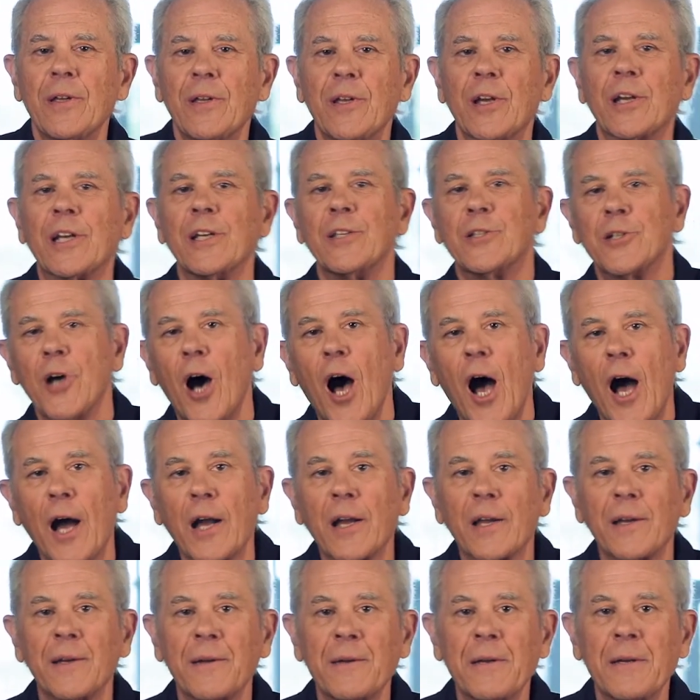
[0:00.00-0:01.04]
you can
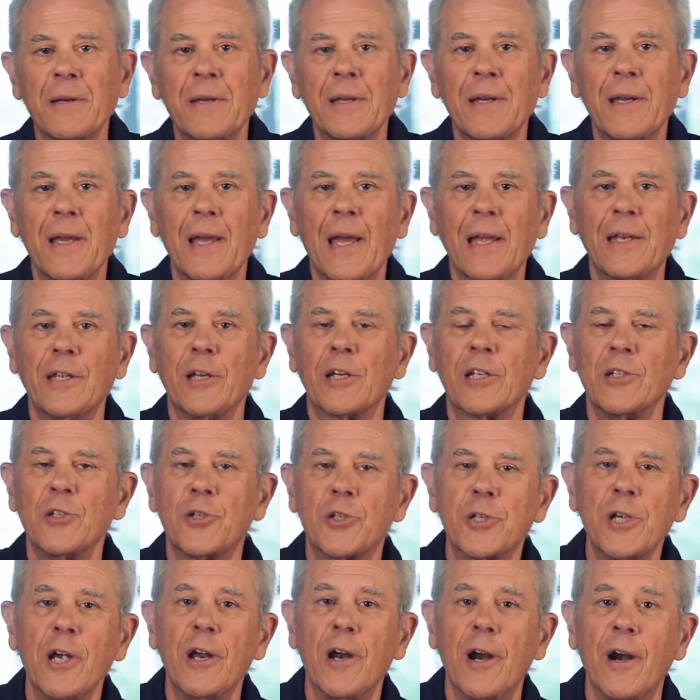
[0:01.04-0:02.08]
talk and you can
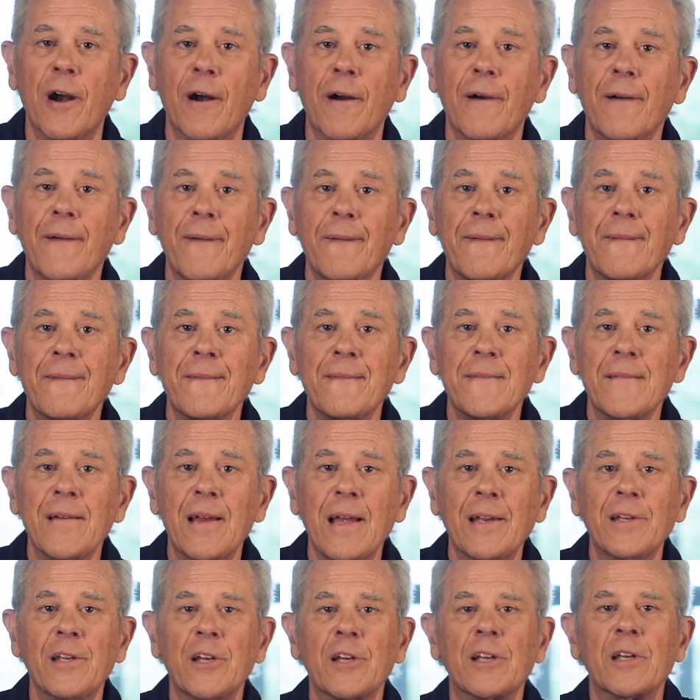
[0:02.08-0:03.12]
share
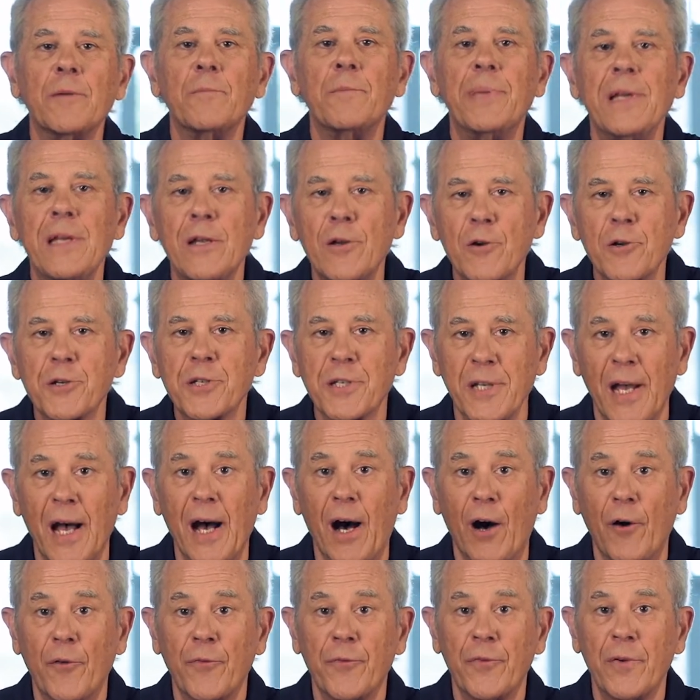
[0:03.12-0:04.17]
and you can be
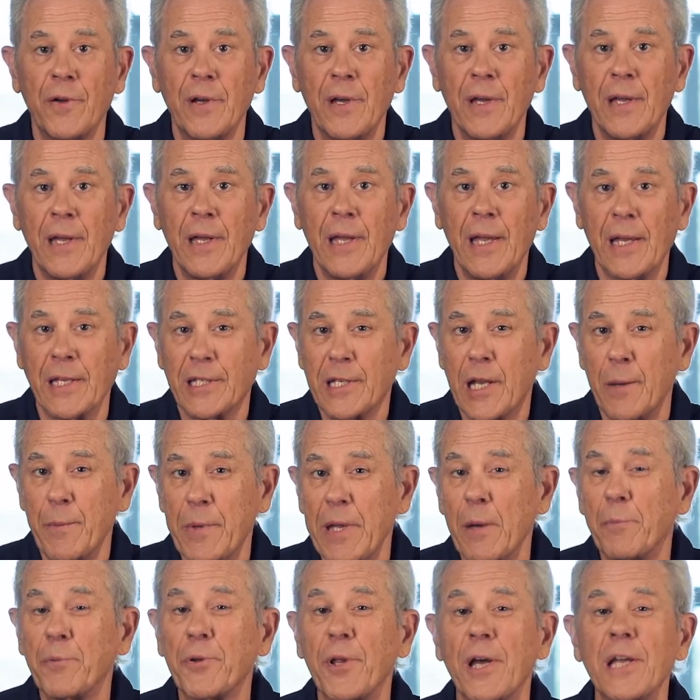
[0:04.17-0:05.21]
yourself. It can
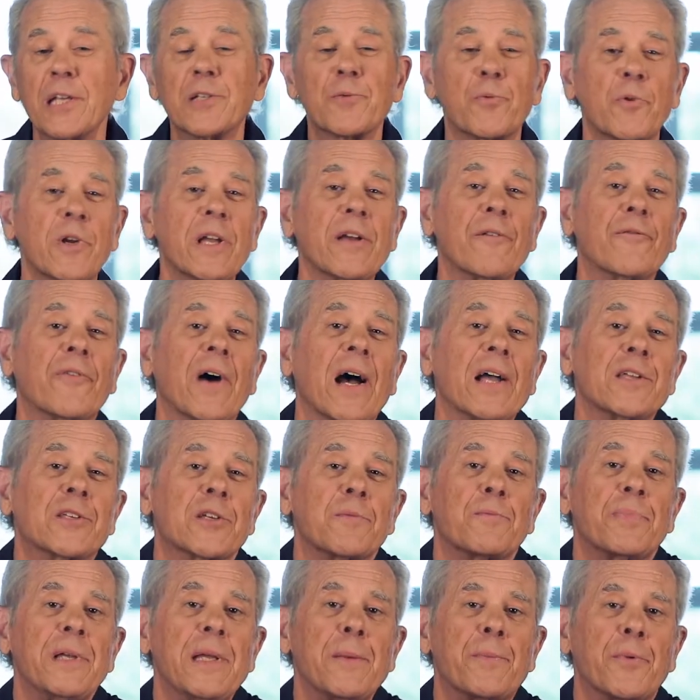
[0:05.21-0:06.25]
be a place where you can find
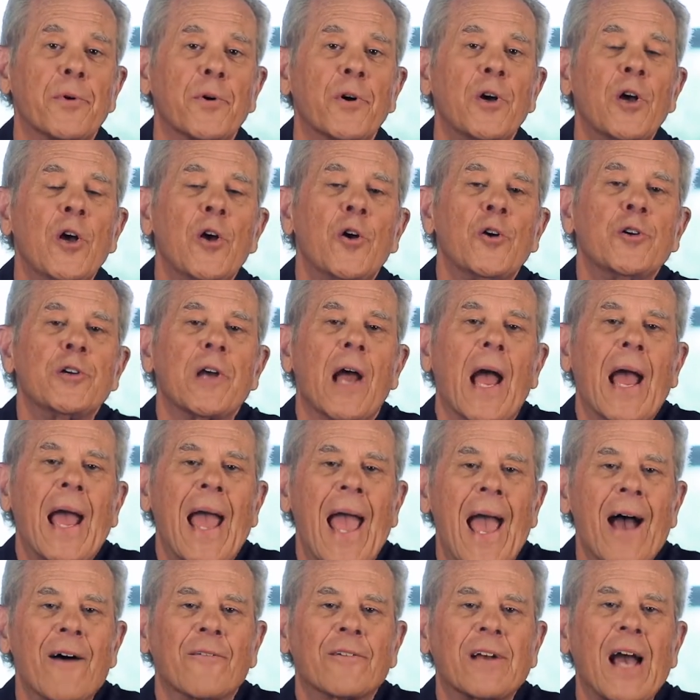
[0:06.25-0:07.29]
some people who
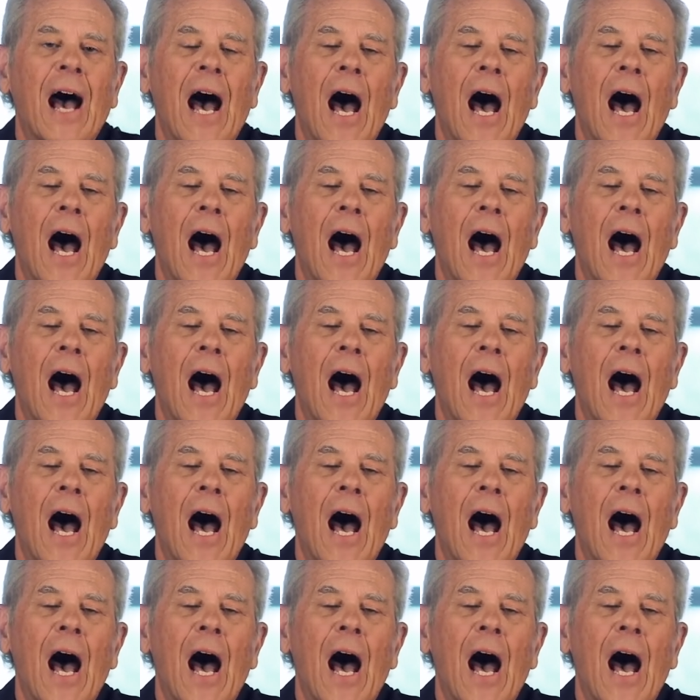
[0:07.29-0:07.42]
have